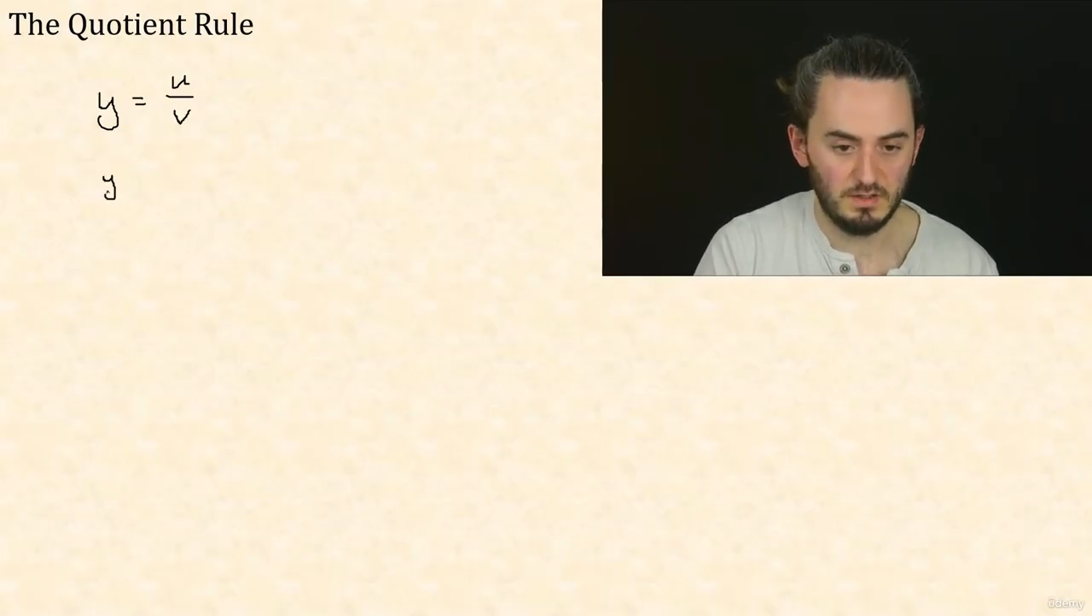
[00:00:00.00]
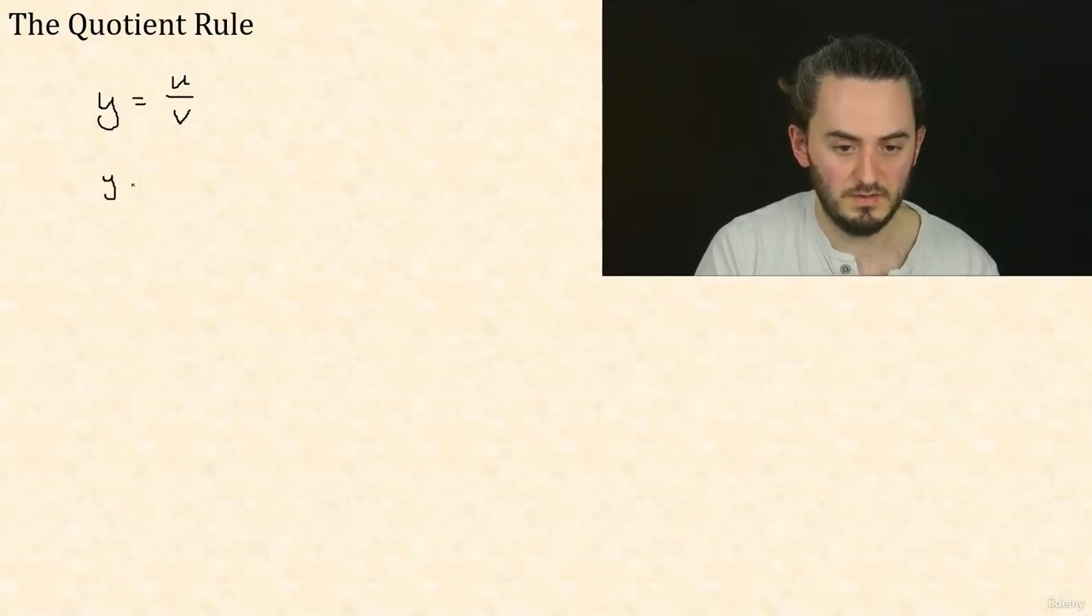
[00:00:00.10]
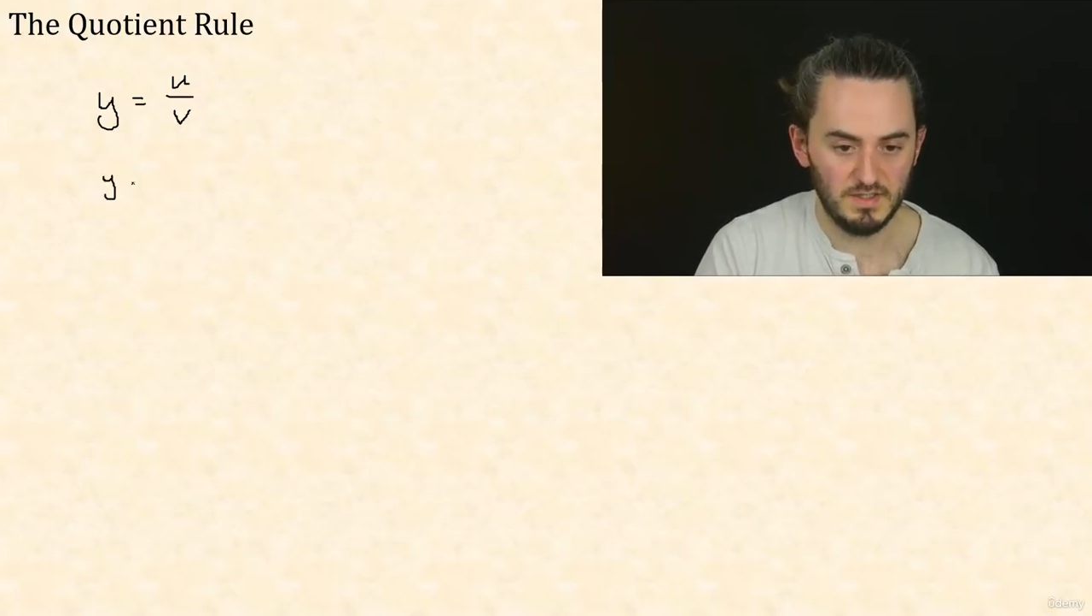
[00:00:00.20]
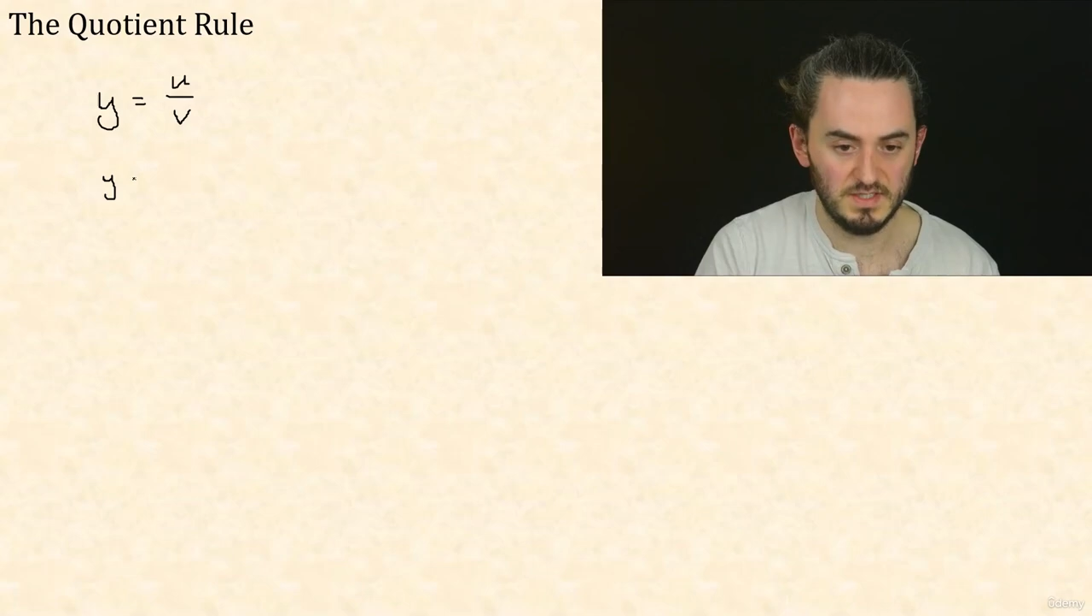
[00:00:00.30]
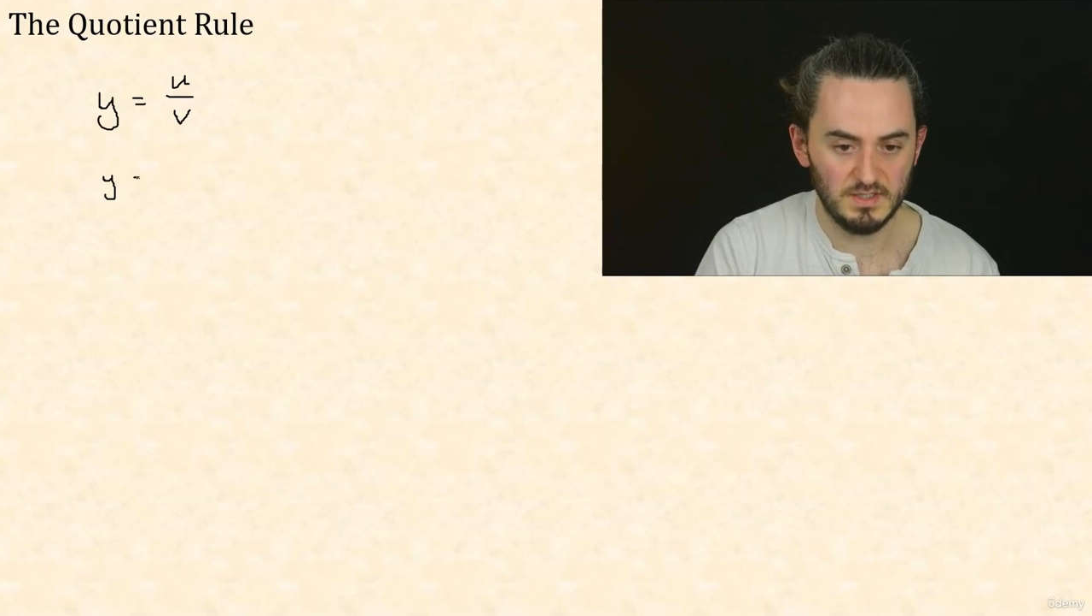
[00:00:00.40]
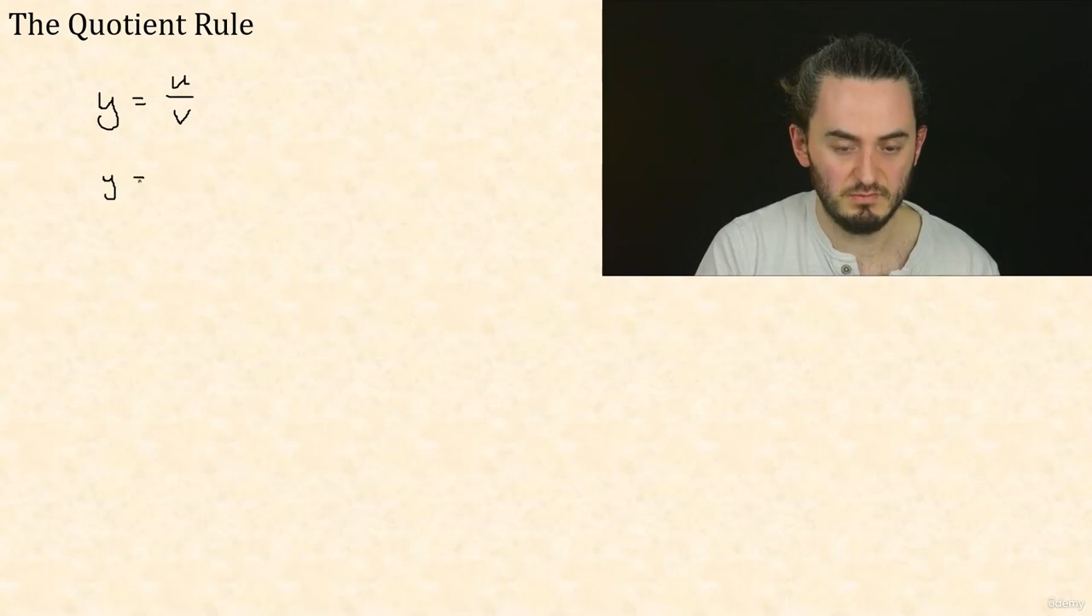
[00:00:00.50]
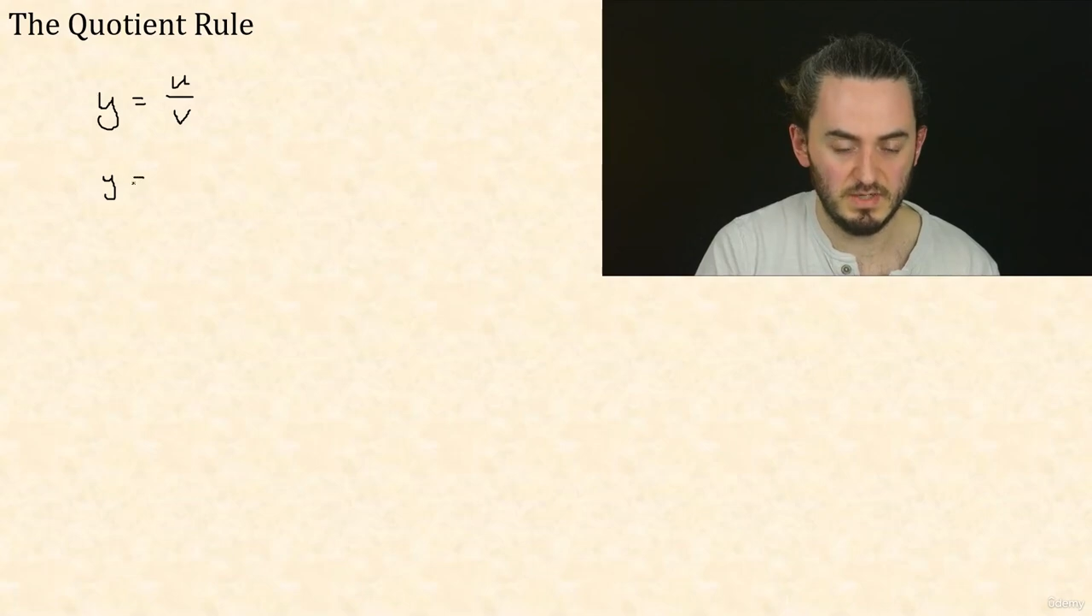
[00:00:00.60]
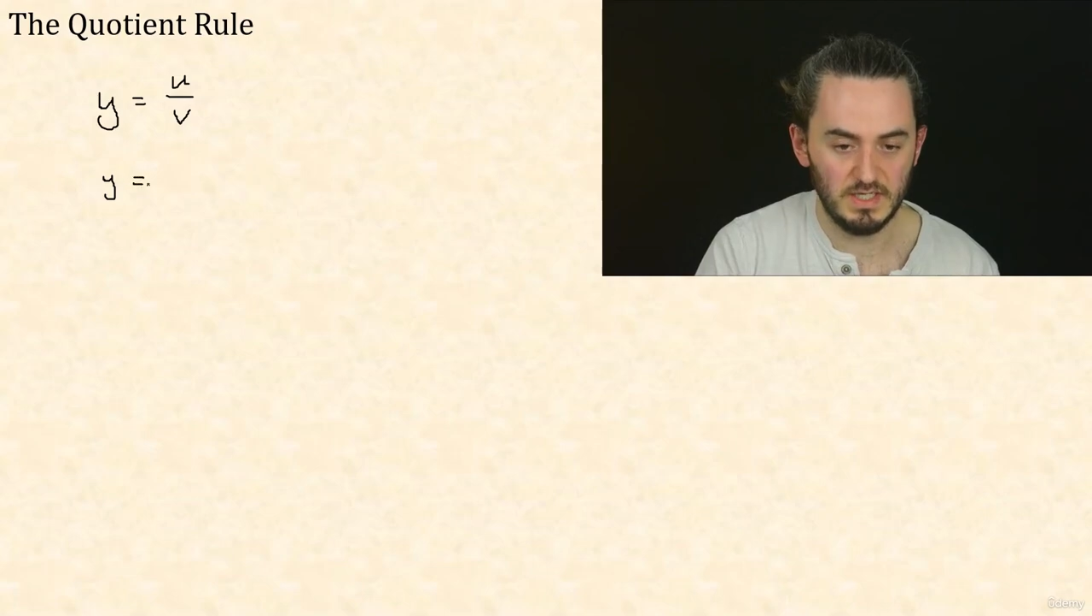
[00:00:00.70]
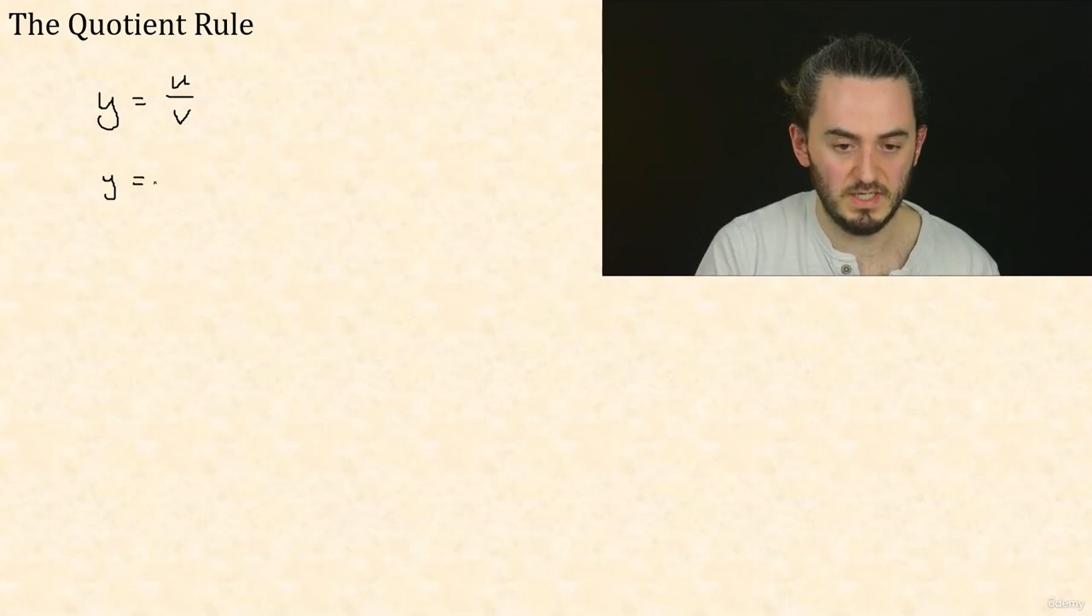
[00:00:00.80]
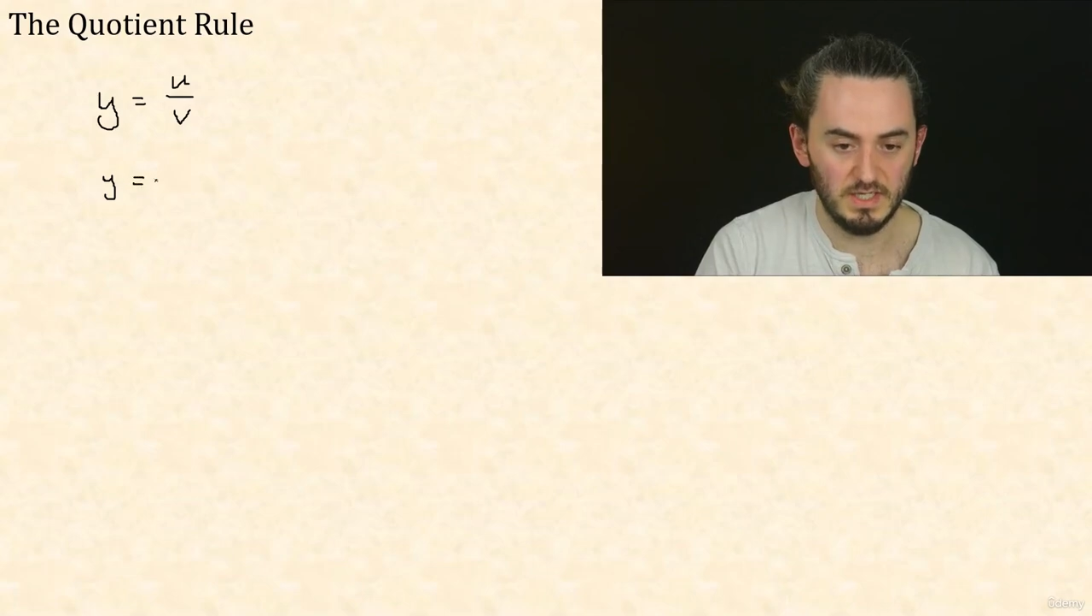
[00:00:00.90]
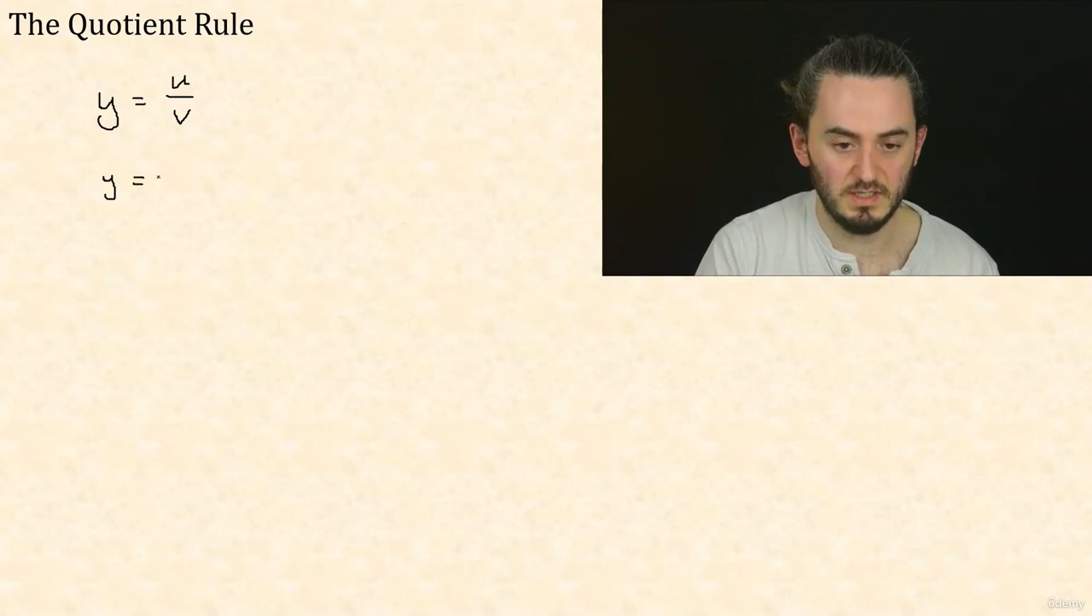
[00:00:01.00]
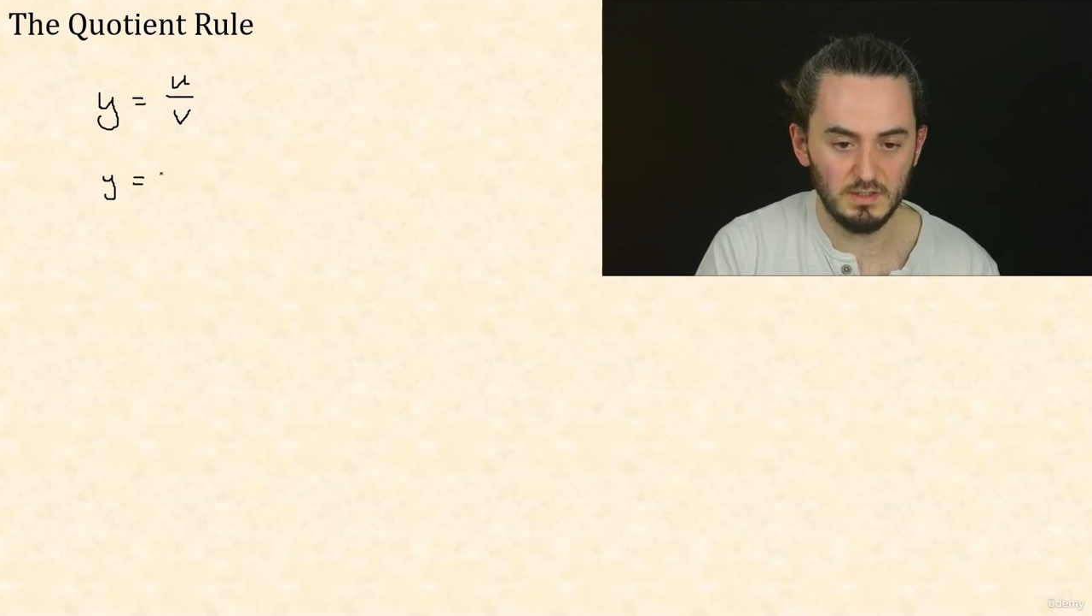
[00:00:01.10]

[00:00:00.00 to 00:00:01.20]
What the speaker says: this is really